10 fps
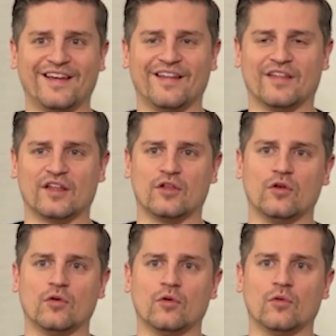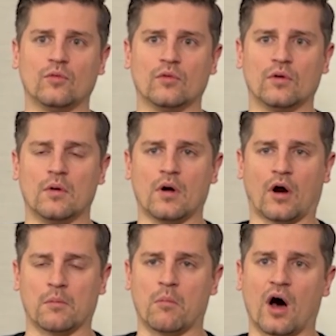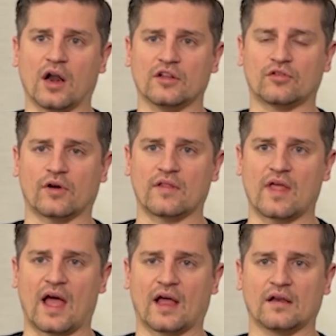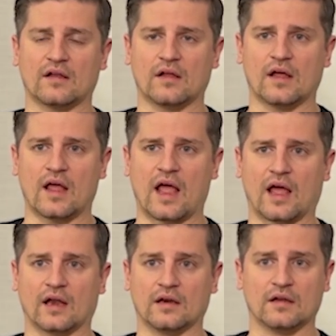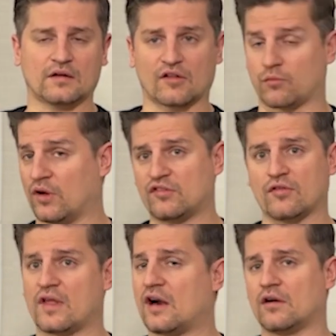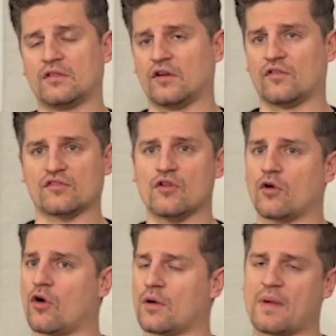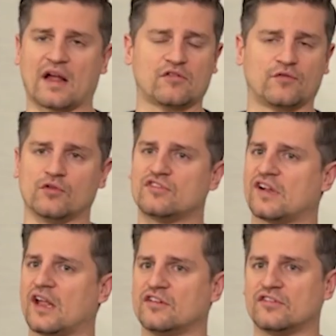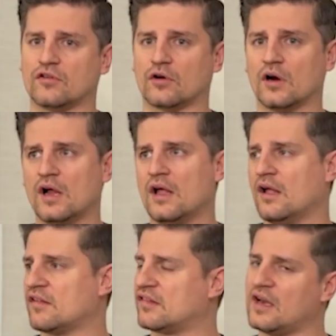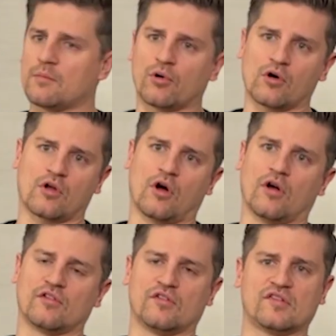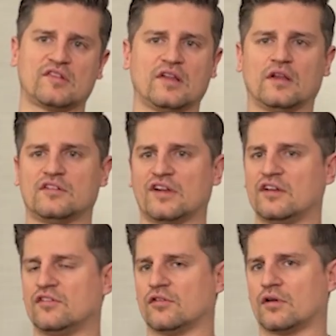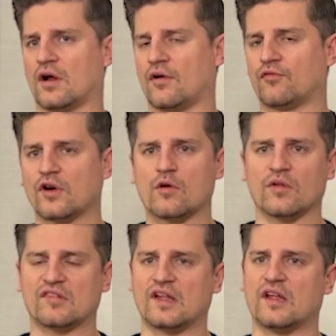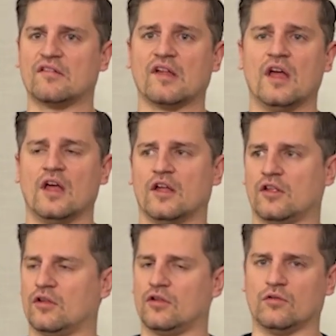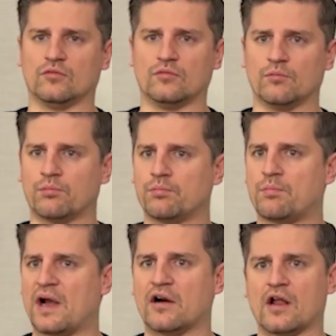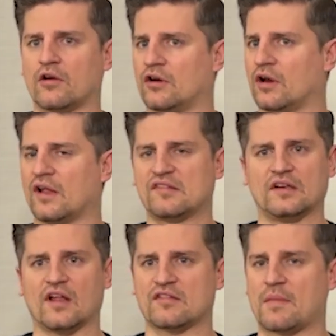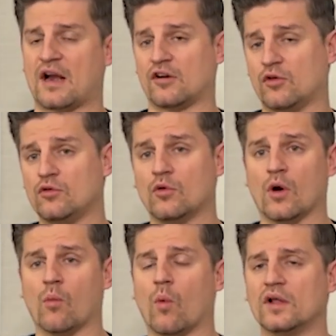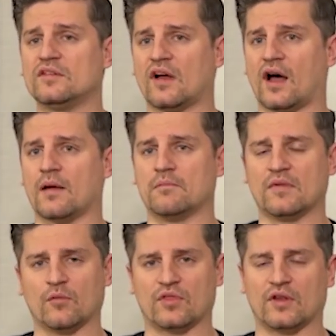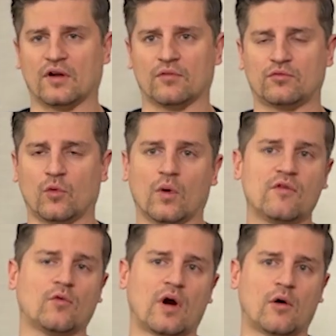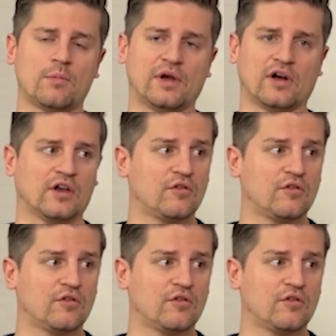that you are monitoring that, and because once you're there, there's no going back. So if you change your sending protocols, change your frequencies, you pare down your list, it doesn't matter. You do it one time within a 24-hour period, you